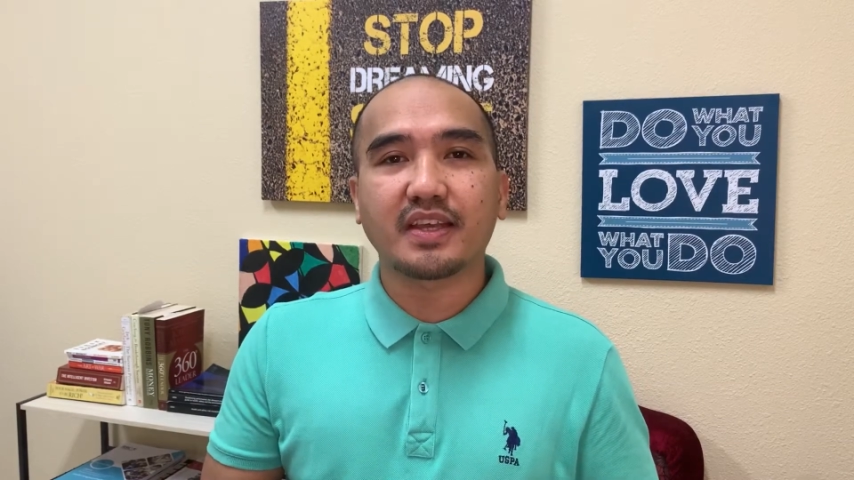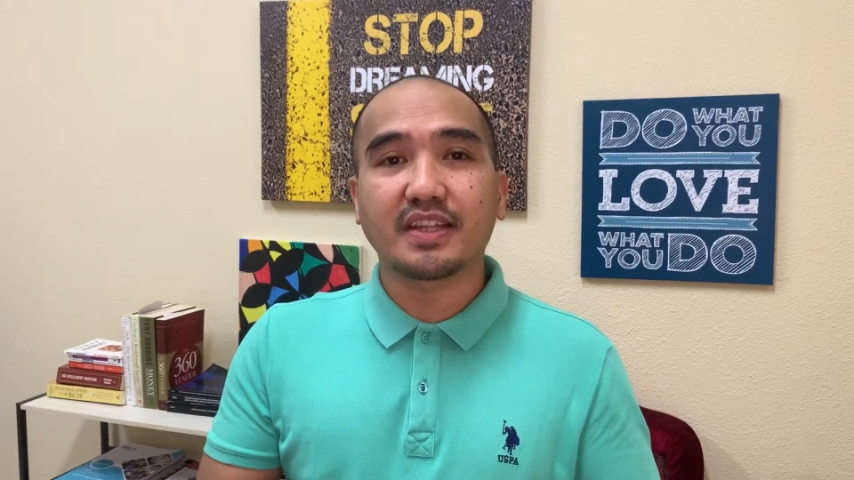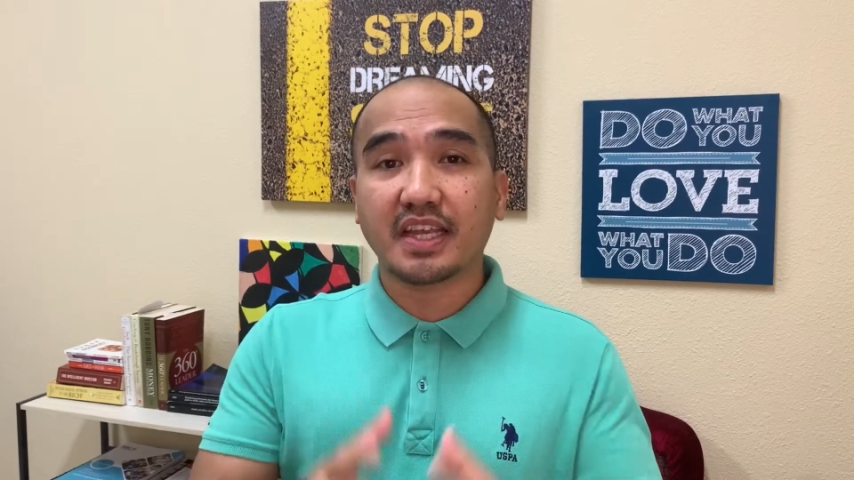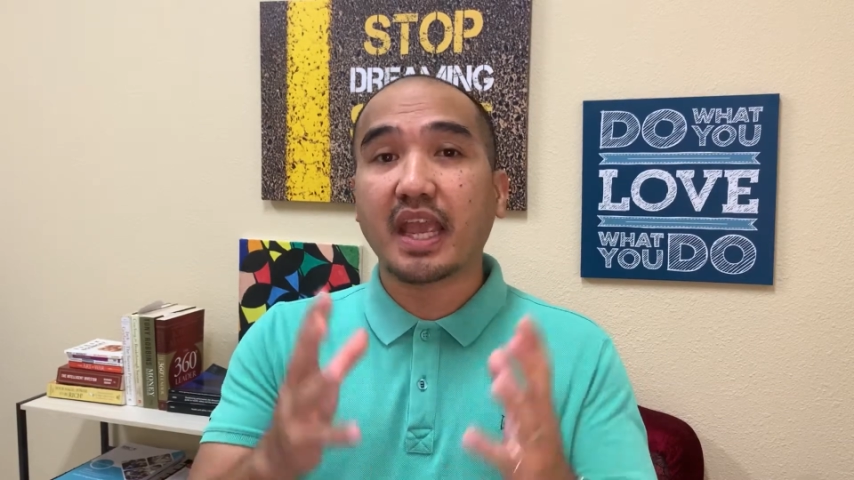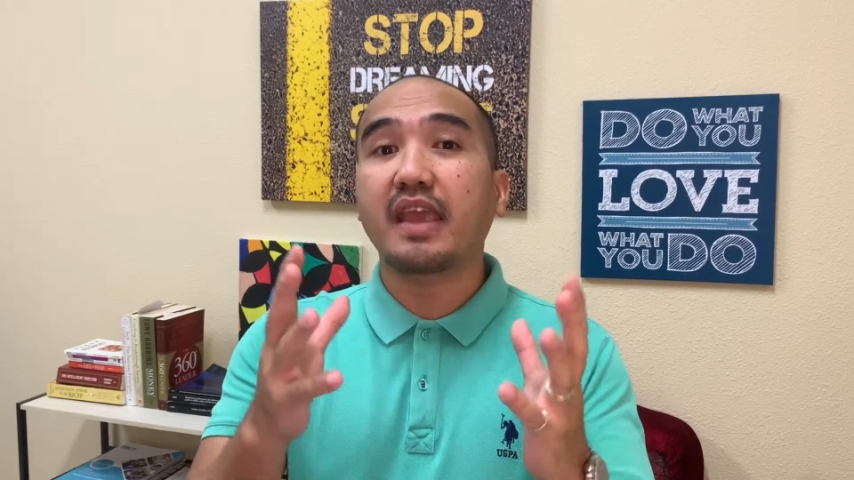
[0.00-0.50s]

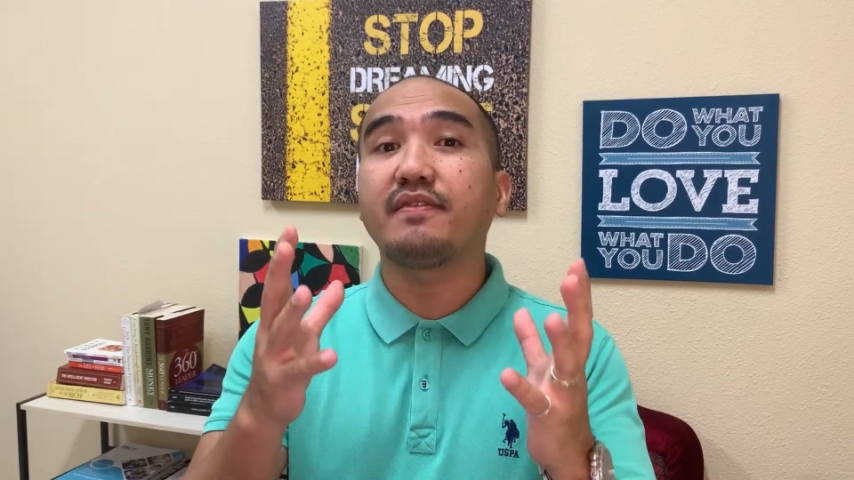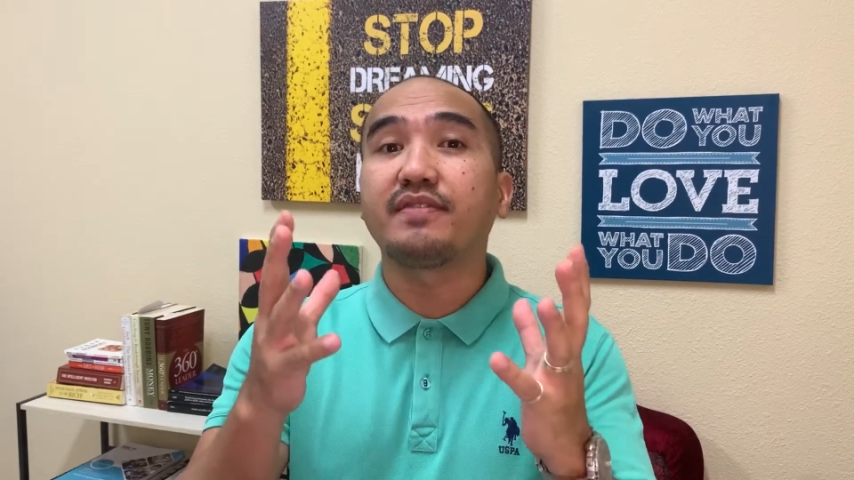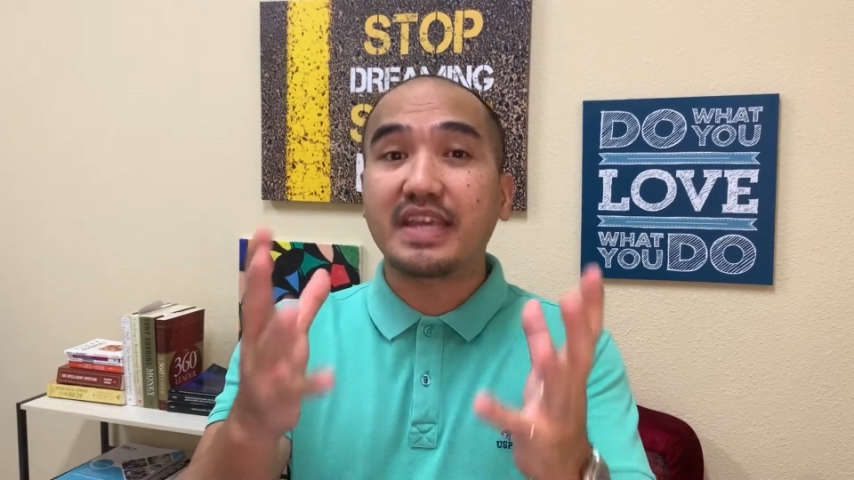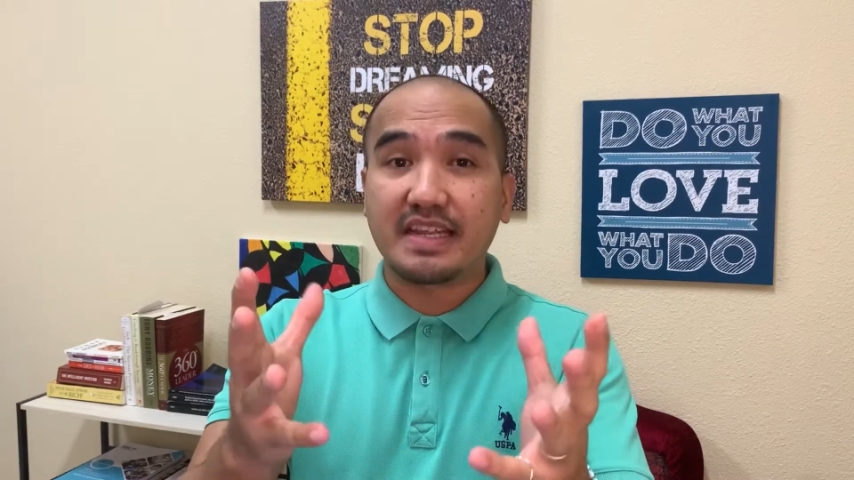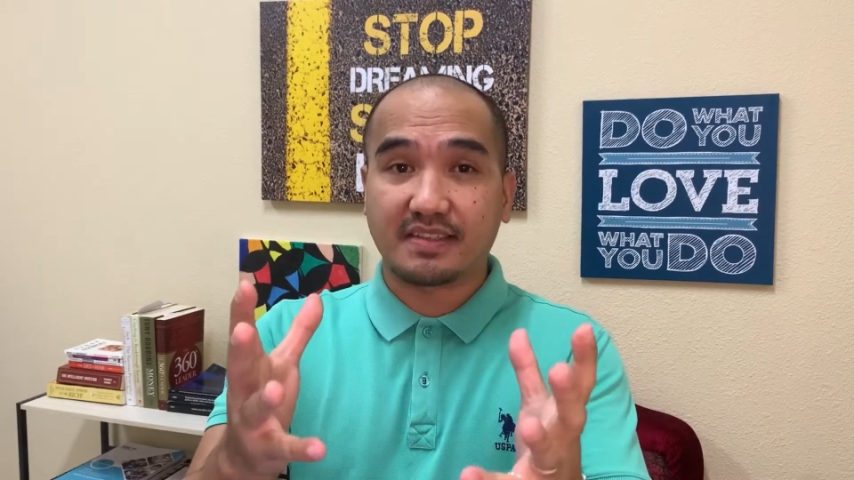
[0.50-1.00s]
the
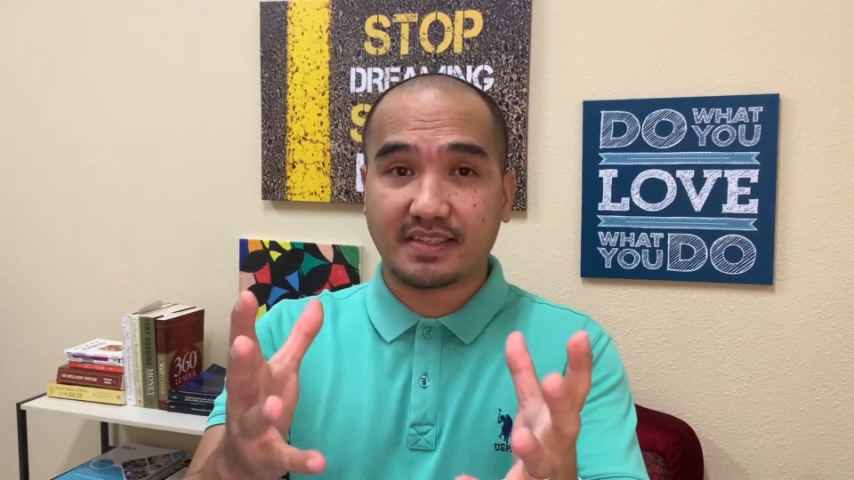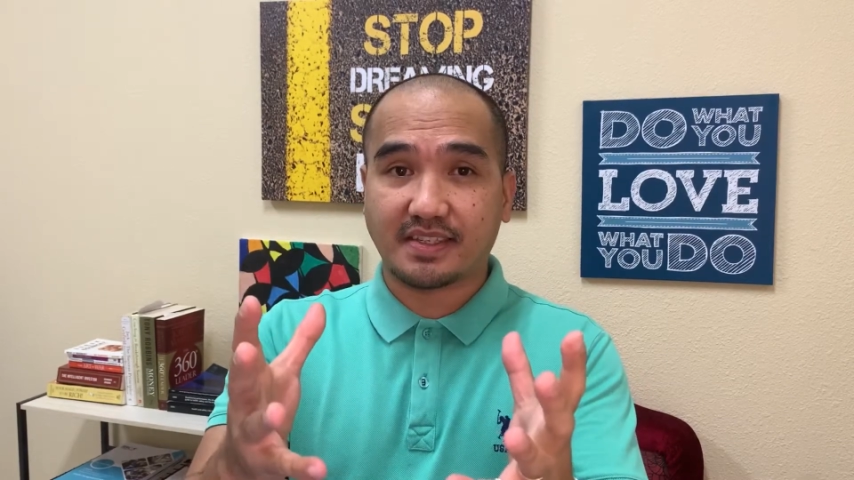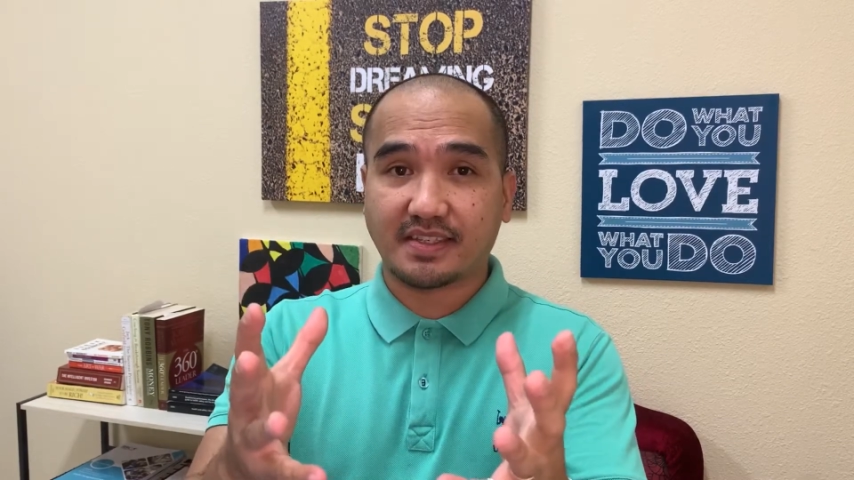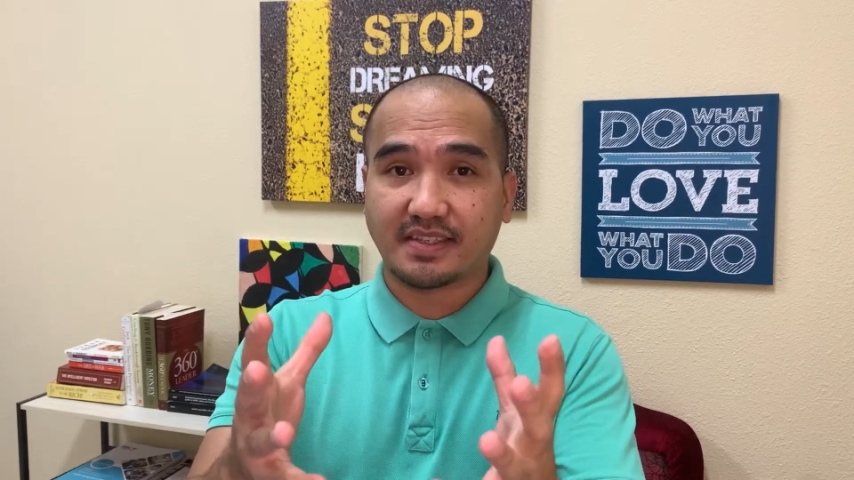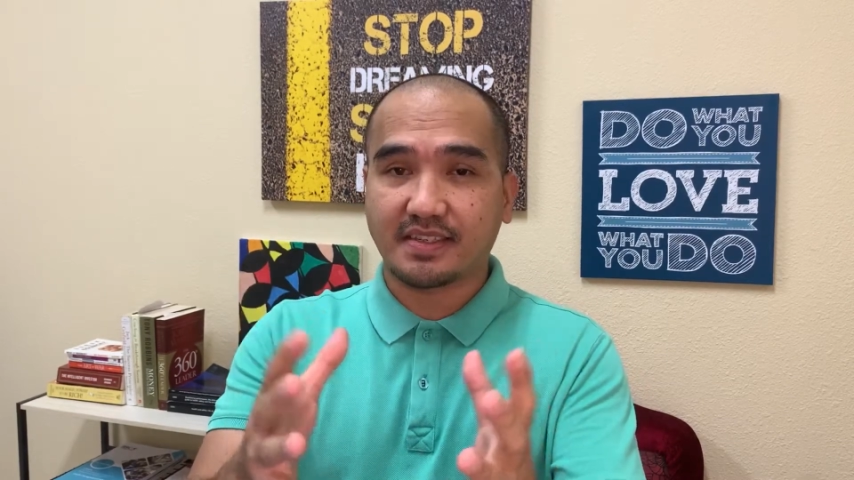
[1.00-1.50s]

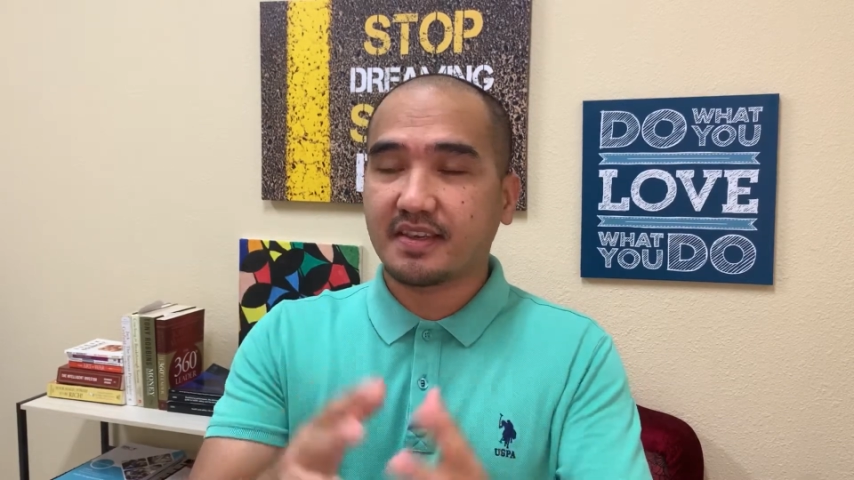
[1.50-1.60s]
cave-ins.